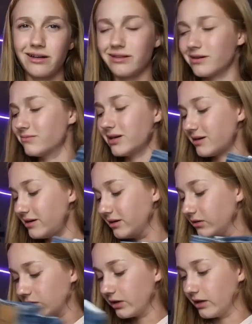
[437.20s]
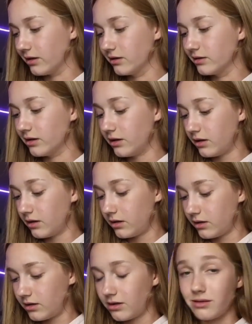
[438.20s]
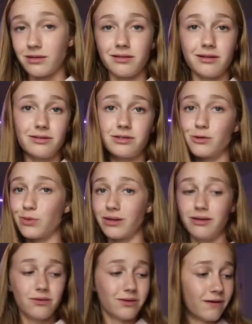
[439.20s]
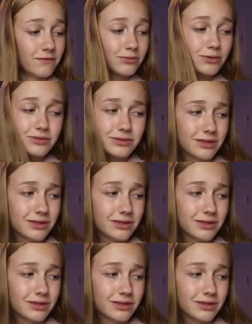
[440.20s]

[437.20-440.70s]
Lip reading: They're in their American Eagle, and they're super cute and comfortable.